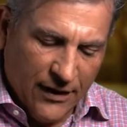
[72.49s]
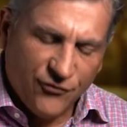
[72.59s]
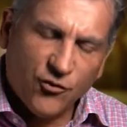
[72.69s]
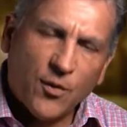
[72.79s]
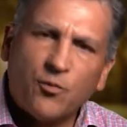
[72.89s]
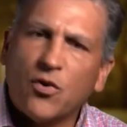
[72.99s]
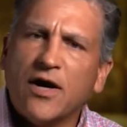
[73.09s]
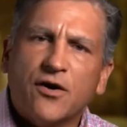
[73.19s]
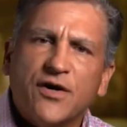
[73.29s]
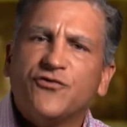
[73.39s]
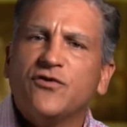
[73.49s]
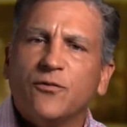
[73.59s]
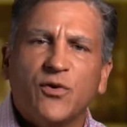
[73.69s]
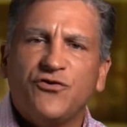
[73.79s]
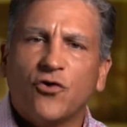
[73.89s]
So my prayer is that
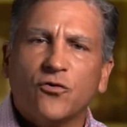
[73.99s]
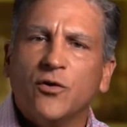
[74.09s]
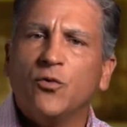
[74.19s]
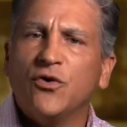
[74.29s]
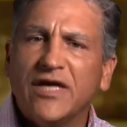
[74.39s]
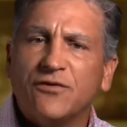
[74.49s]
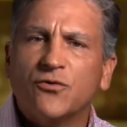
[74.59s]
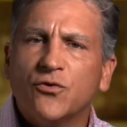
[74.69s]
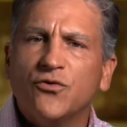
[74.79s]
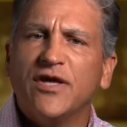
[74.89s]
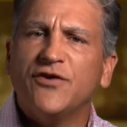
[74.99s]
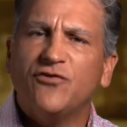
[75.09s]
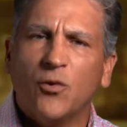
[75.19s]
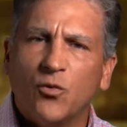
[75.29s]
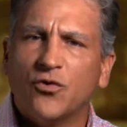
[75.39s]
we certainly will get through this,
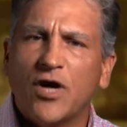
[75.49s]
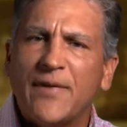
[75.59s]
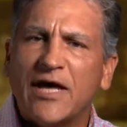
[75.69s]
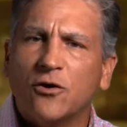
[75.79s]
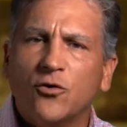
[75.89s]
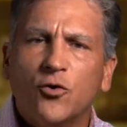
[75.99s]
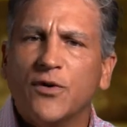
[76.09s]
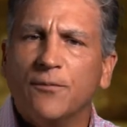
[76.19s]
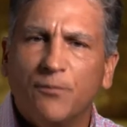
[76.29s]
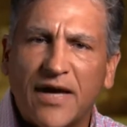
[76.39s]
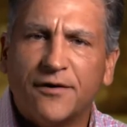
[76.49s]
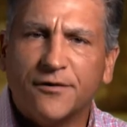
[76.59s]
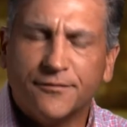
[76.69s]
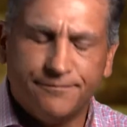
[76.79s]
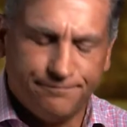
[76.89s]
that we'll come out a little bit better.